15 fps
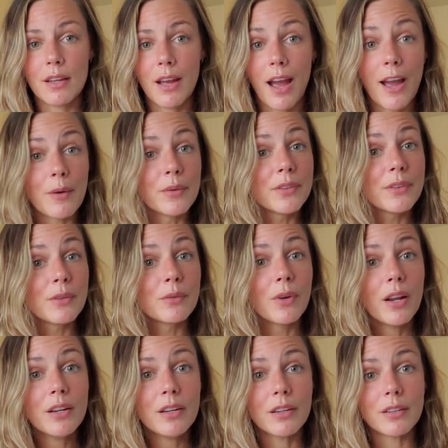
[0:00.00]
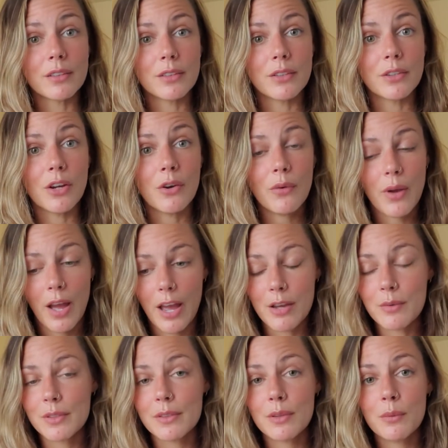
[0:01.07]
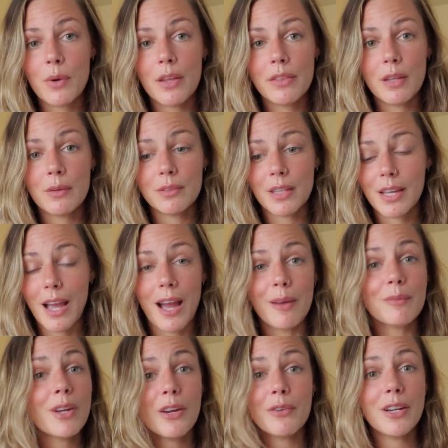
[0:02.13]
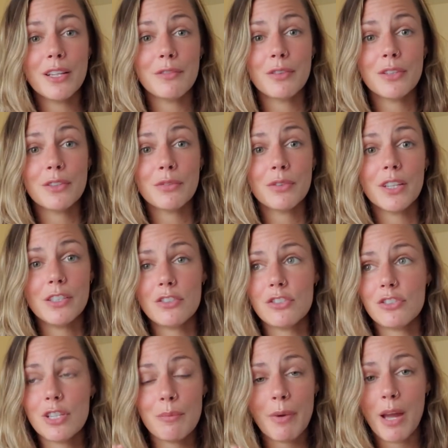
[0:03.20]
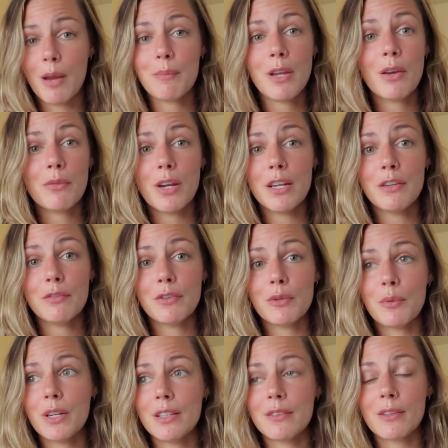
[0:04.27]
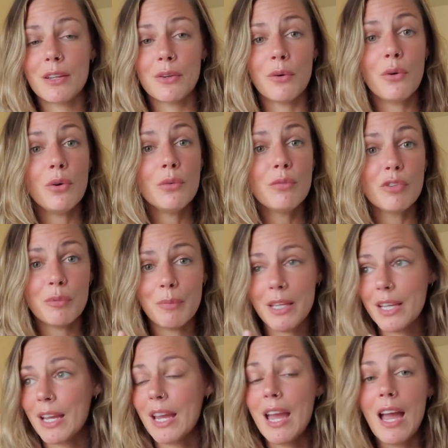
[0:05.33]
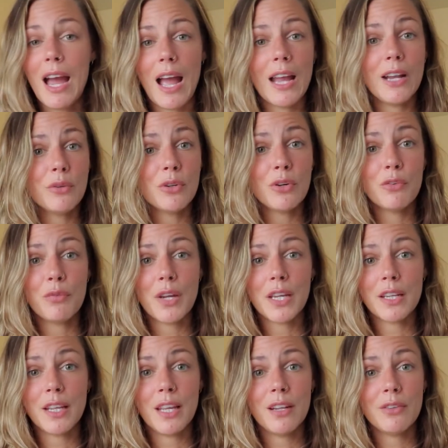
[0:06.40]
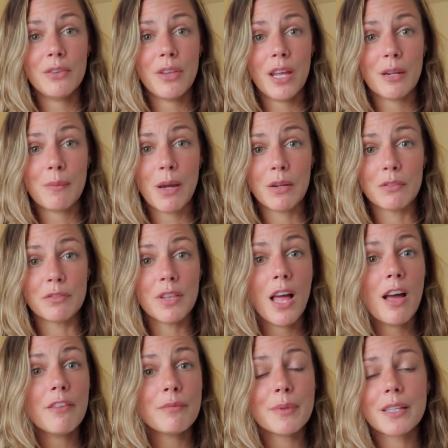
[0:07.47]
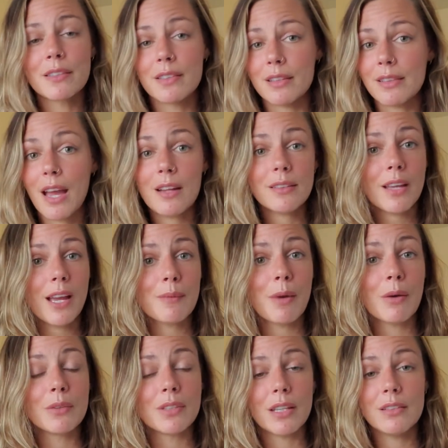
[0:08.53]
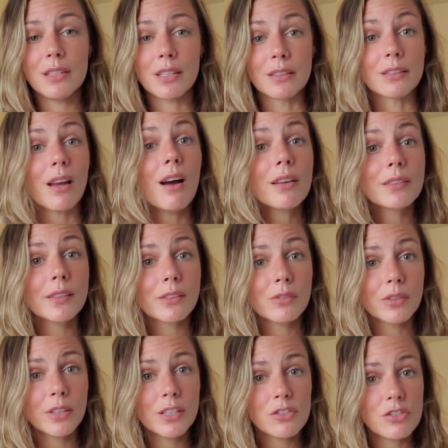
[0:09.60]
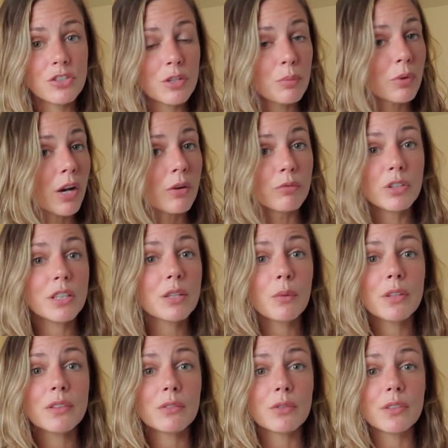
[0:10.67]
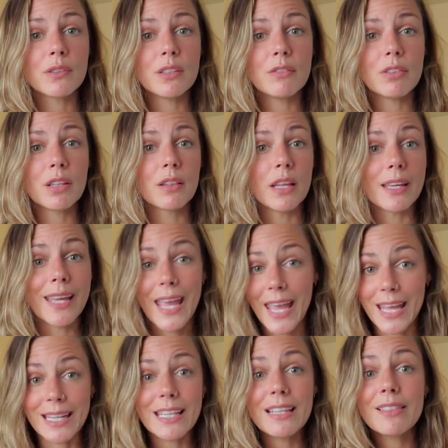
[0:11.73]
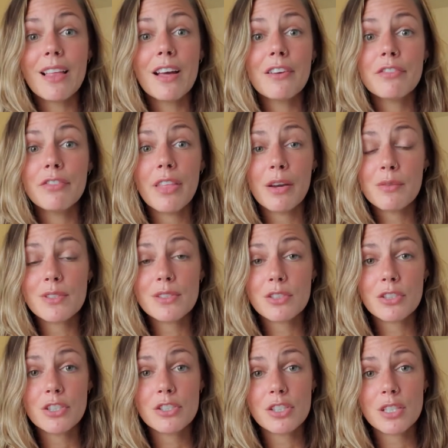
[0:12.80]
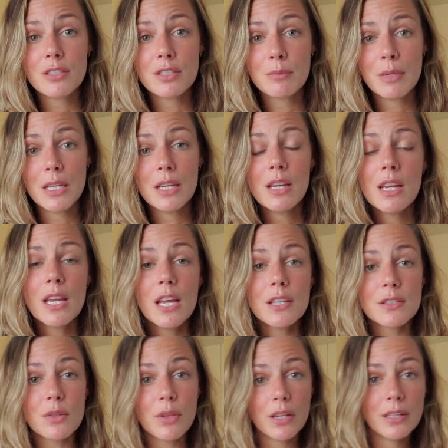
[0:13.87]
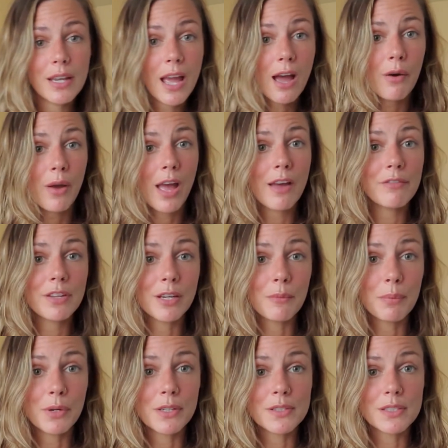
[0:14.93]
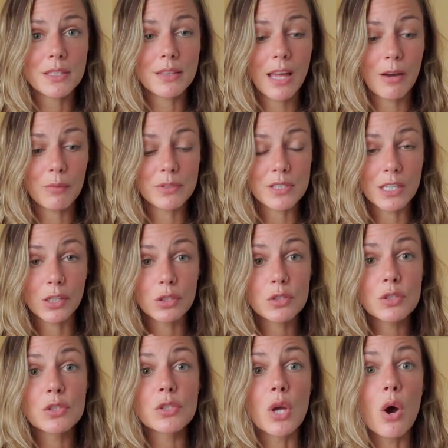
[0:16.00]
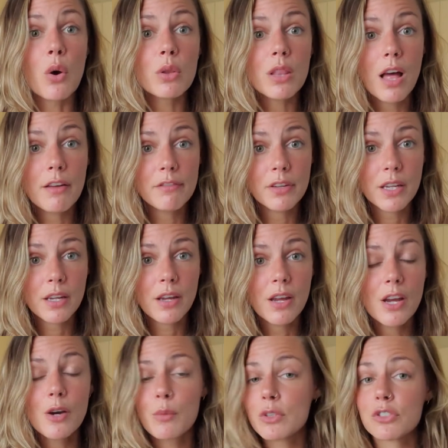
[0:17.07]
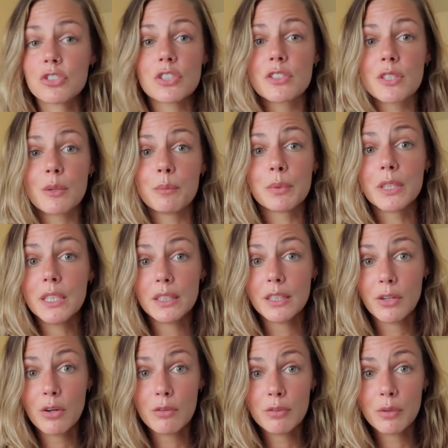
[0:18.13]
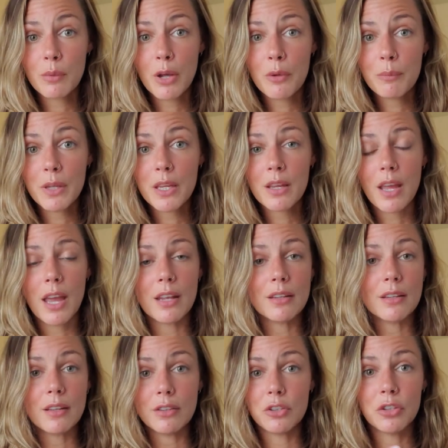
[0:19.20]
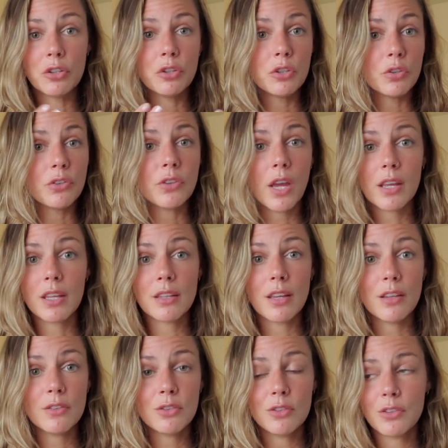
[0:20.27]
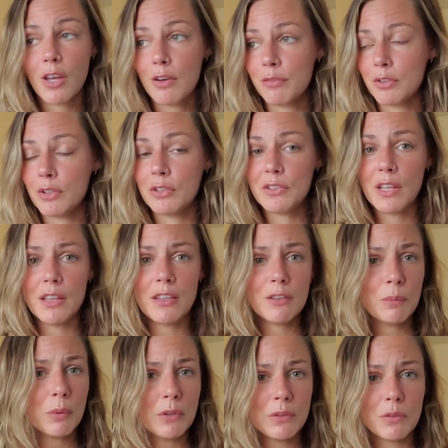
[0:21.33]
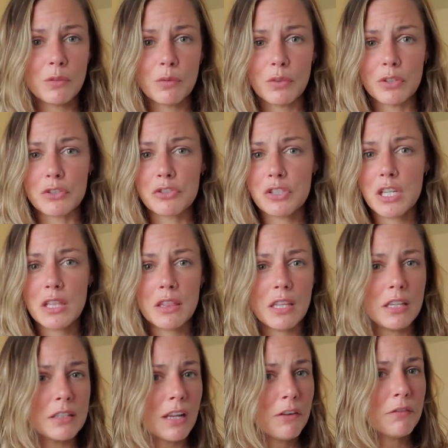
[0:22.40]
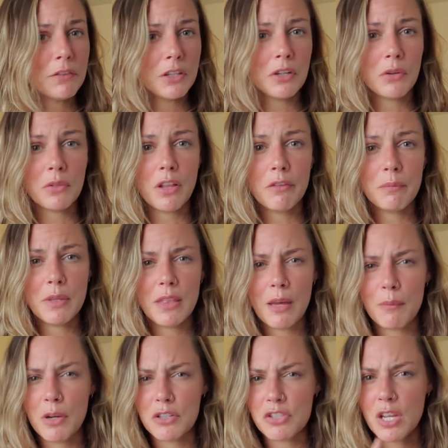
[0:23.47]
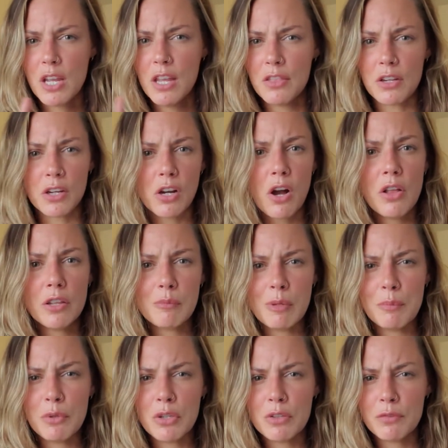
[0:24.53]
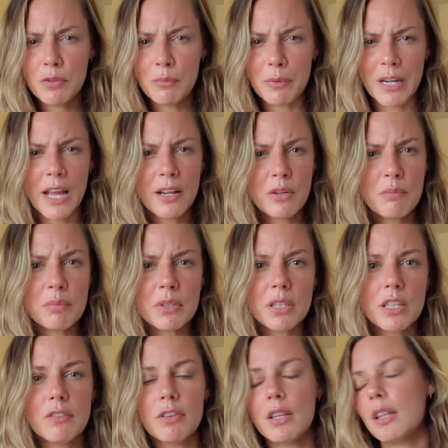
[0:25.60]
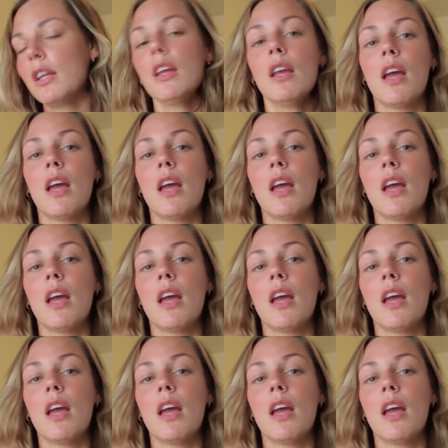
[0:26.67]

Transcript: I was the runner, you know? I was the one that was like, I'm not ready for this relationship. I'm not ready for what it's going to hold for me. I don't know if I can handle that amount of love, because at that time I was ending a toxic relationship where I really wasn't receiving like any love that was nourishing to me. So then now having a person that was like so loving was just completely overwhelming. And you know, you second guess yourself and you say, this person's full of shit. They definitely don't love me that much. They're calling me beautiful, but I don't believe it.